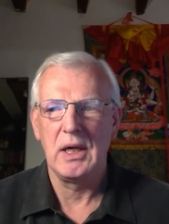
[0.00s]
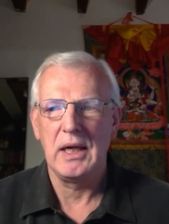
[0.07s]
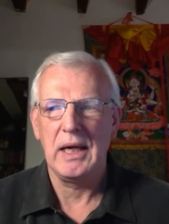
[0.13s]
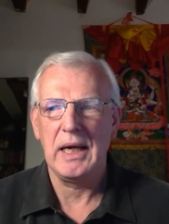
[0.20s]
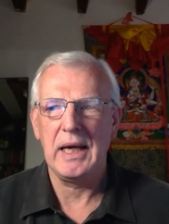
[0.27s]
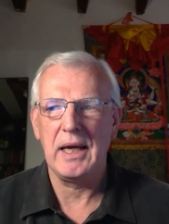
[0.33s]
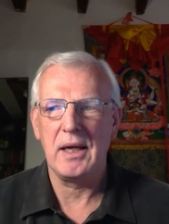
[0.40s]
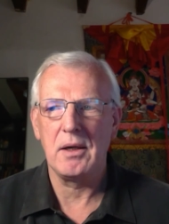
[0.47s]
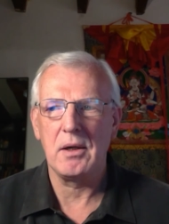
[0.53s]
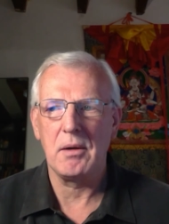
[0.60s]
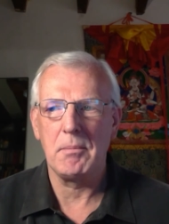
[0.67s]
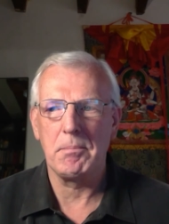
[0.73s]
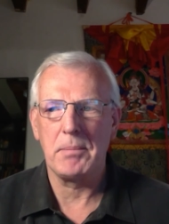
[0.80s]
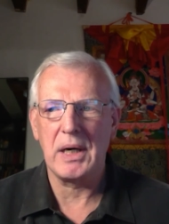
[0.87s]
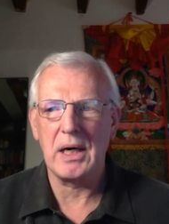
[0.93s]
and
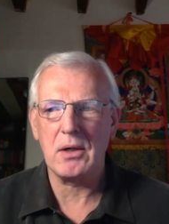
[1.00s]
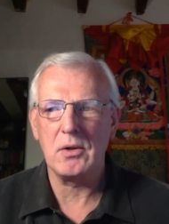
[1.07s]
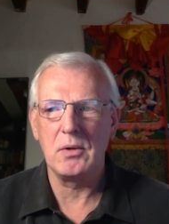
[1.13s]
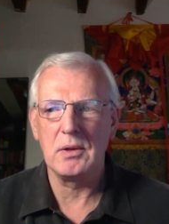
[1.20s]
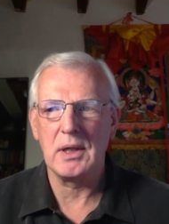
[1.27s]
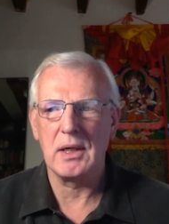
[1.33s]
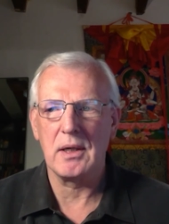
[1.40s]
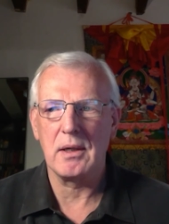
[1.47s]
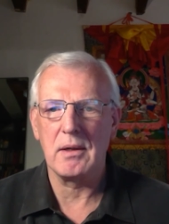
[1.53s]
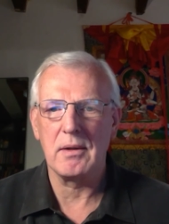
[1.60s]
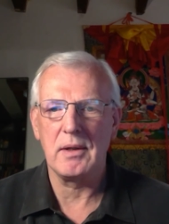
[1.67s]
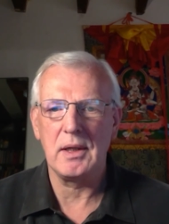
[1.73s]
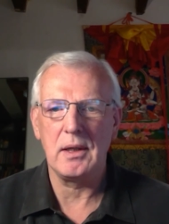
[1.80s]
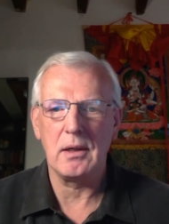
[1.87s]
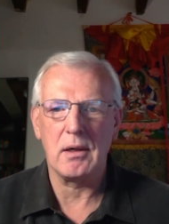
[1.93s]
Bakula,
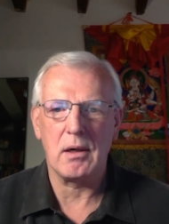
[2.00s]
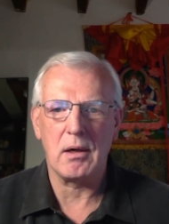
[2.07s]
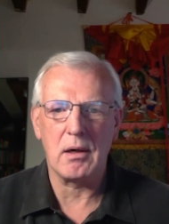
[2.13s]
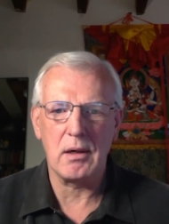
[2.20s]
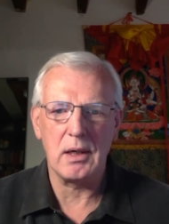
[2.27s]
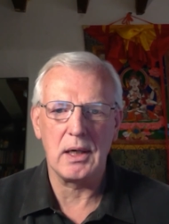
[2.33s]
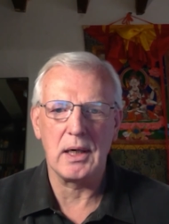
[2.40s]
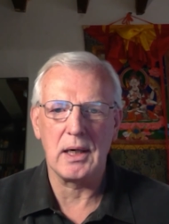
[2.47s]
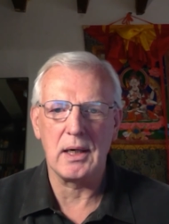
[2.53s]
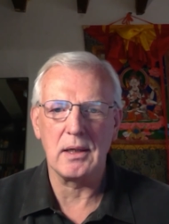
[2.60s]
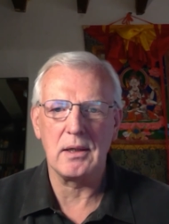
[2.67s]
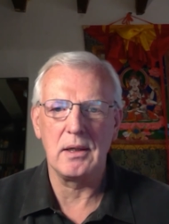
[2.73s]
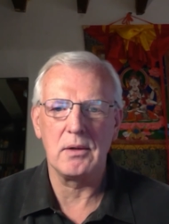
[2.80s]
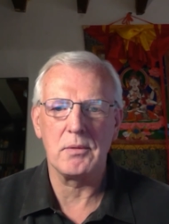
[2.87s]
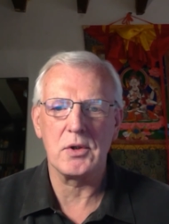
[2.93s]
the
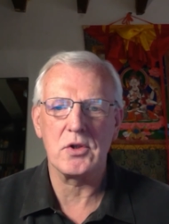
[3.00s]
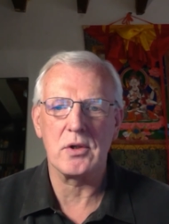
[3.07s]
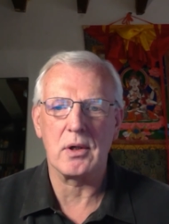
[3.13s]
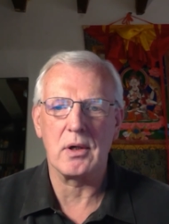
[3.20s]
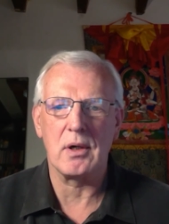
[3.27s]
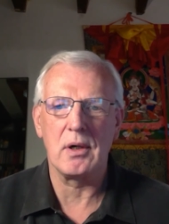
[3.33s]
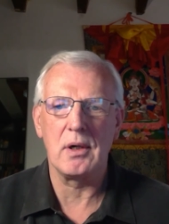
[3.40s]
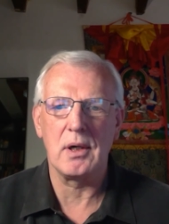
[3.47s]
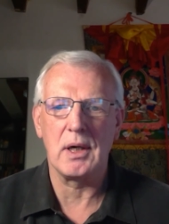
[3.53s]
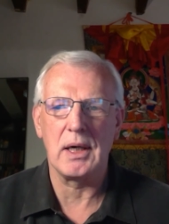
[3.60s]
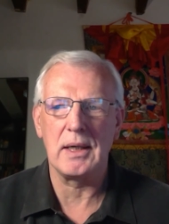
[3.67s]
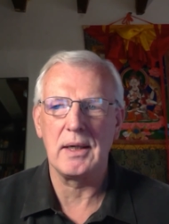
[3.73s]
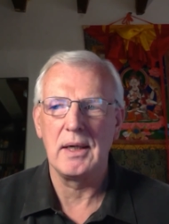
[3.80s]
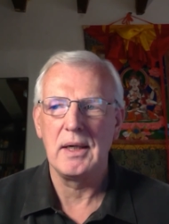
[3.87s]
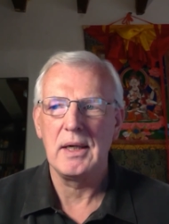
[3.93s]
Arhat, the original
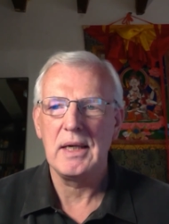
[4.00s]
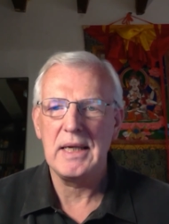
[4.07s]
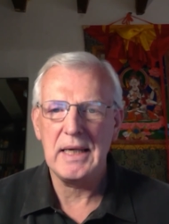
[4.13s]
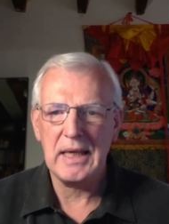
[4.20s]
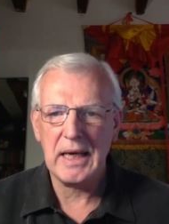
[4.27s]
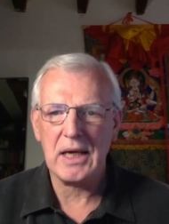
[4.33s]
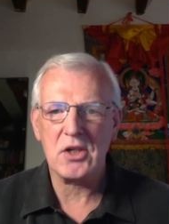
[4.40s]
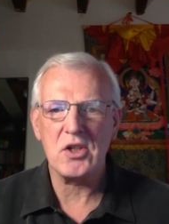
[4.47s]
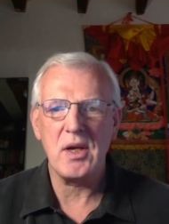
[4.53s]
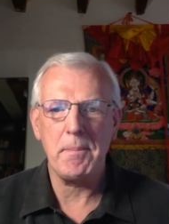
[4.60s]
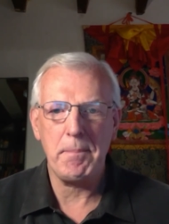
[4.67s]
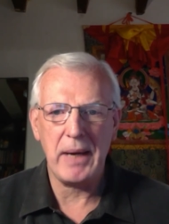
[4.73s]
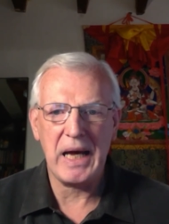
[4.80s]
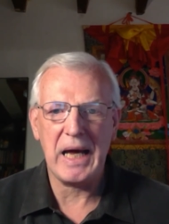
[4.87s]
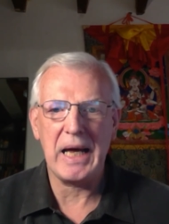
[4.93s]
Arhat, he actually
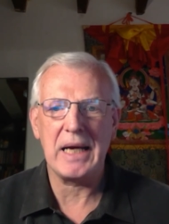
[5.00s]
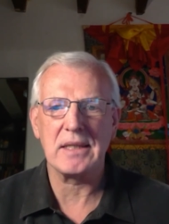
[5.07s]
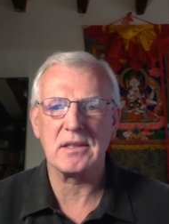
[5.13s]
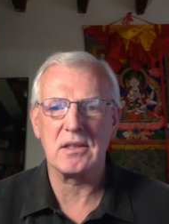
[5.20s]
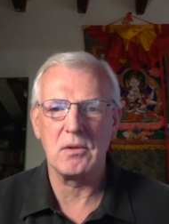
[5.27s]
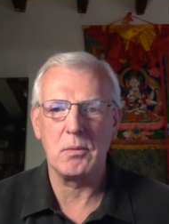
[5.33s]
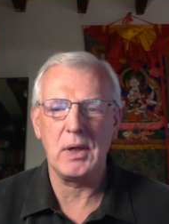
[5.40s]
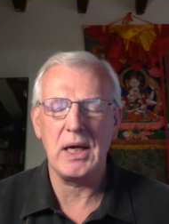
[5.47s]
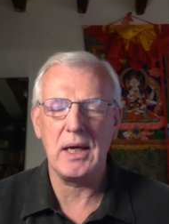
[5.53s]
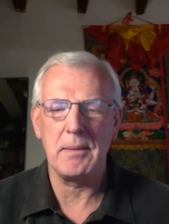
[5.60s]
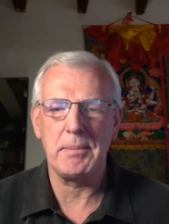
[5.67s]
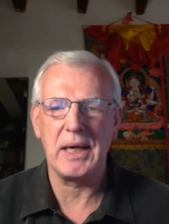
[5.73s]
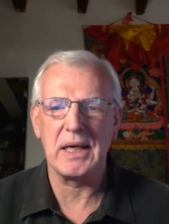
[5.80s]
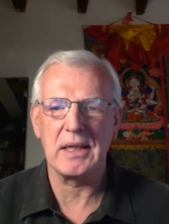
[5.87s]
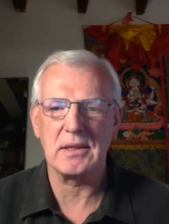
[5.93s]
passed away,
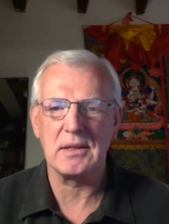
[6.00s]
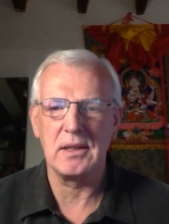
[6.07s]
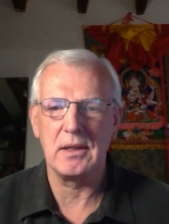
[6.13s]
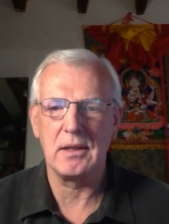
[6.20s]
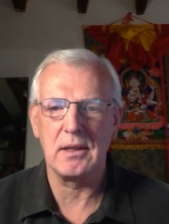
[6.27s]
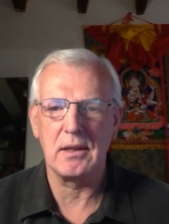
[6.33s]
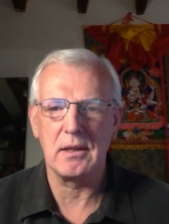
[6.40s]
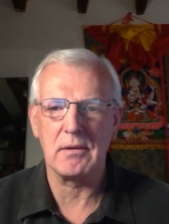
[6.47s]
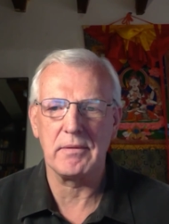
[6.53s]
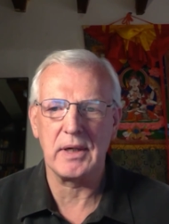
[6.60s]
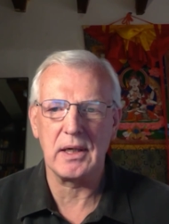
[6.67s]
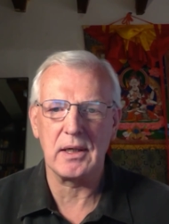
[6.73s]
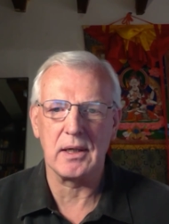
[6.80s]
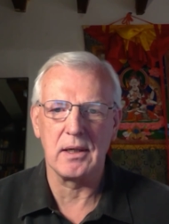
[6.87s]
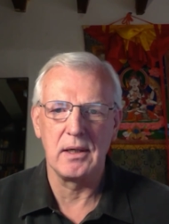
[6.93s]
passed into
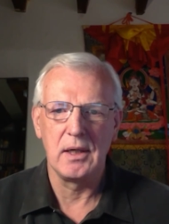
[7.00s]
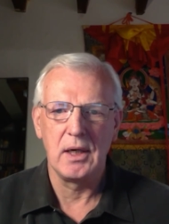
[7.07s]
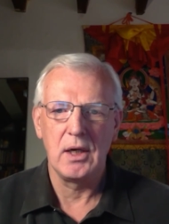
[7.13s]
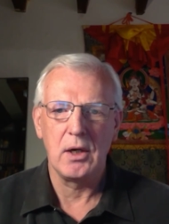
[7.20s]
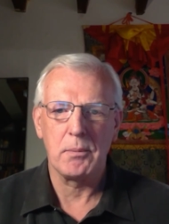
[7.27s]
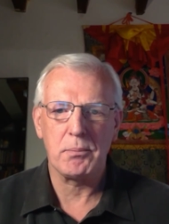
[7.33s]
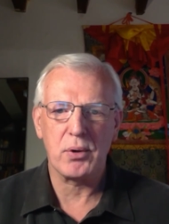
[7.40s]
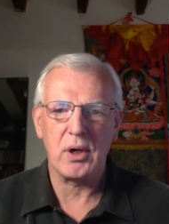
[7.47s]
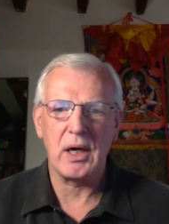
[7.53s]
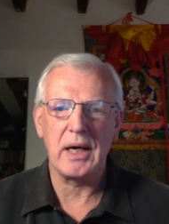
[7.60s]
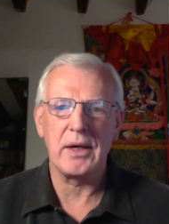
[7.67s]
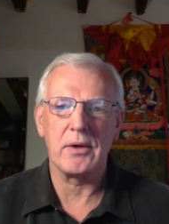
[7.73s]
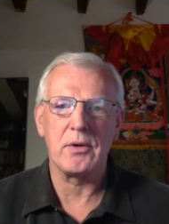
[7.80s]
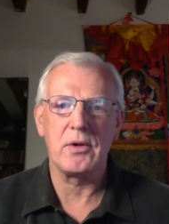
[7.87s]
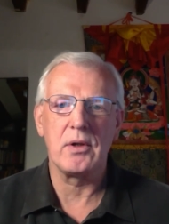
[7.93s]
Nirvana
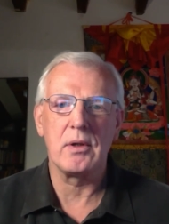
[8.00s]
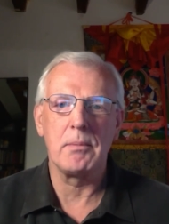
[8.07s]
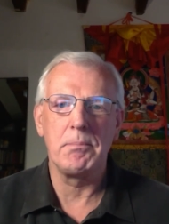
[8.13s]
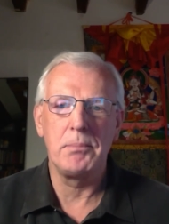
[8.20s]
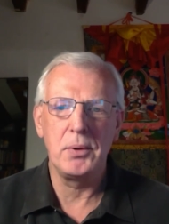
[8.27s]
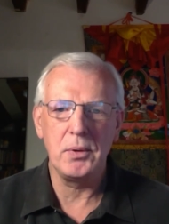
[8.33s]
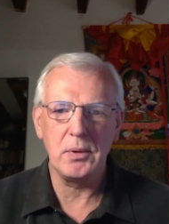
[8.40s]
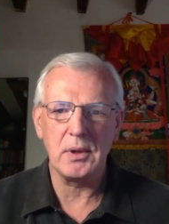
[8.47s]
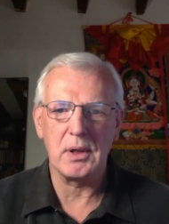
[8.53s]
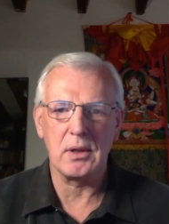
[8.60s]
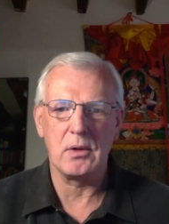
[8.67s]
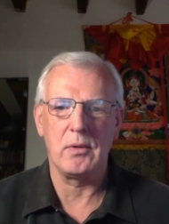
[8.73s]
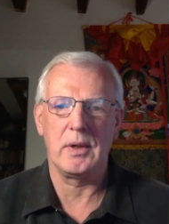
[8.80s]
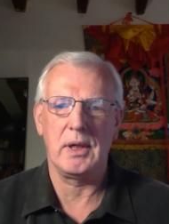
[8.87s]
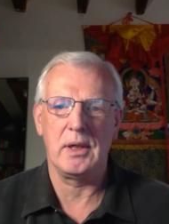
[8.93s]
prior to the Buddha
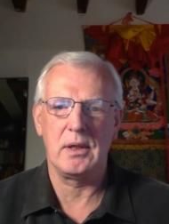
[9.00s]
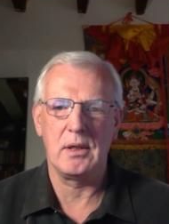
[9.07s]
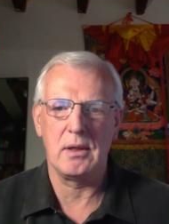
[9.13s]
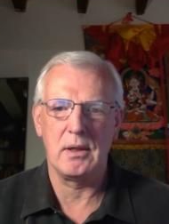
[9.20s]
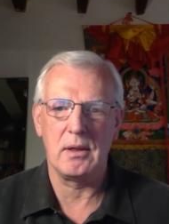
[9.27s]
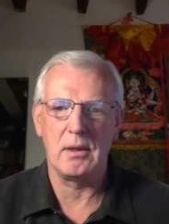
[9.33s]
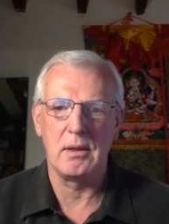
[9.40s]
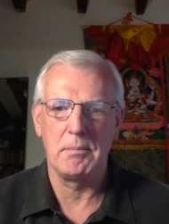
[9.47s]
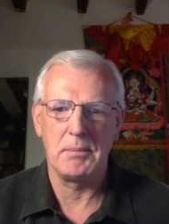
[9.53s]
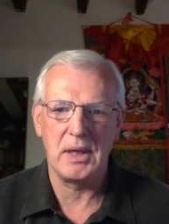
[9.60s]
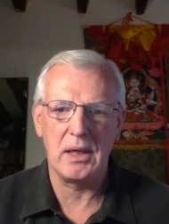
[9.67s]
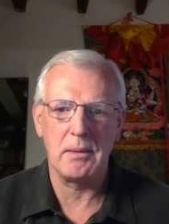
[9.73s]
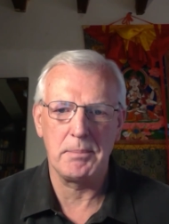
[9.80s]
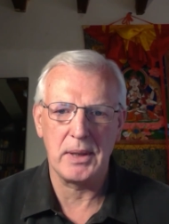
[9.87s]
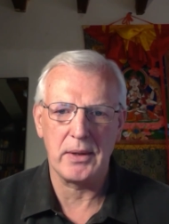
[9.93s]
going into
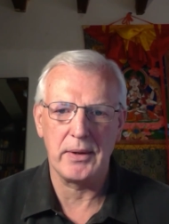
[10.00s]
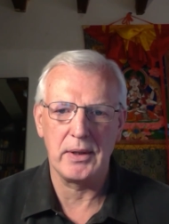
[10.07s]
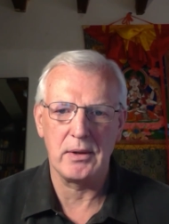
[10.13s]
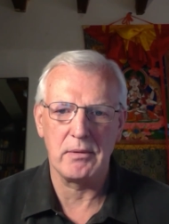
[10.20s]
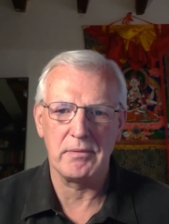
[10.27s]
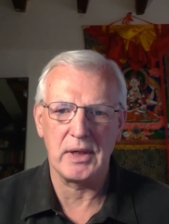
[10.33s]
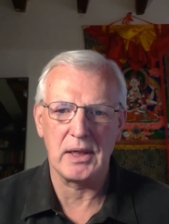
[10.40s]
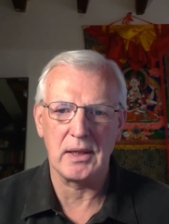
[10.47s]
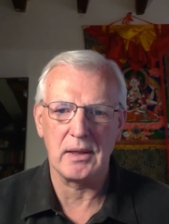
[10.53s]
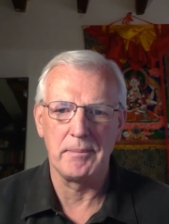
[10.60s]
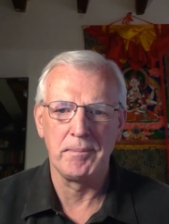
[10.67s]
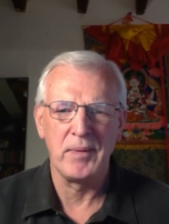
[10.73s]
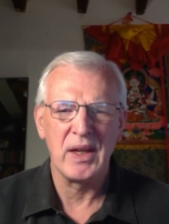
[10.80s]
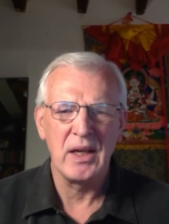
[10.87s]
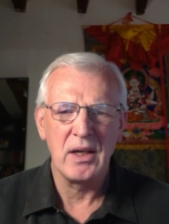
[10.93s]
Mahaparinirvana.
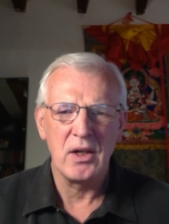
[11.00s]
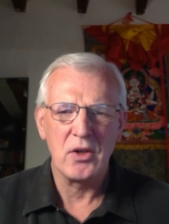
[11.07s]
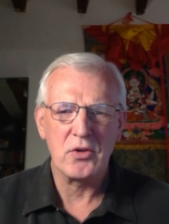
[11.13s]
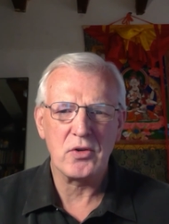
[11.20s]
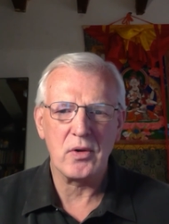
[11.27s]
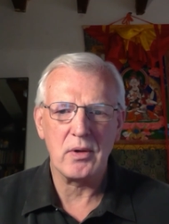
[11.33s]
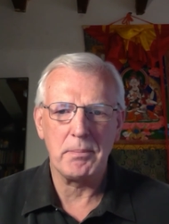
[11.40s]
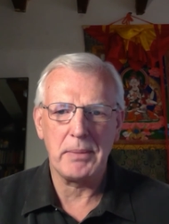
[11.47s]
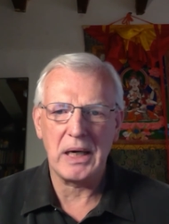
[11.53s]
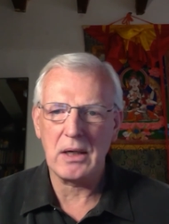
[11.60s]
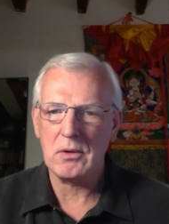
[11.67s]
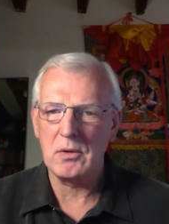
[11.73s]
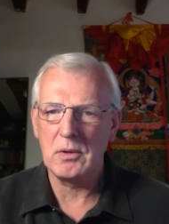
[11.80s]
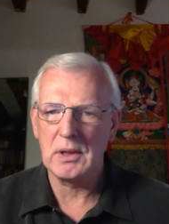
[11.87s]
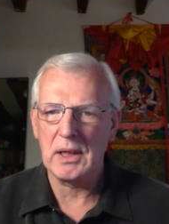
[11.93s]
So the
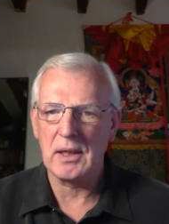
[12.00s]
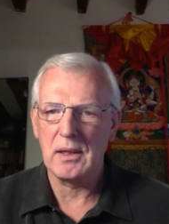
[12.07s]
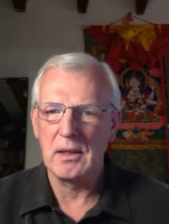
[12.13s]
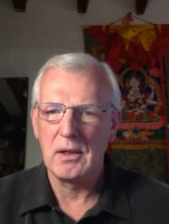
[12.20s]
Bakula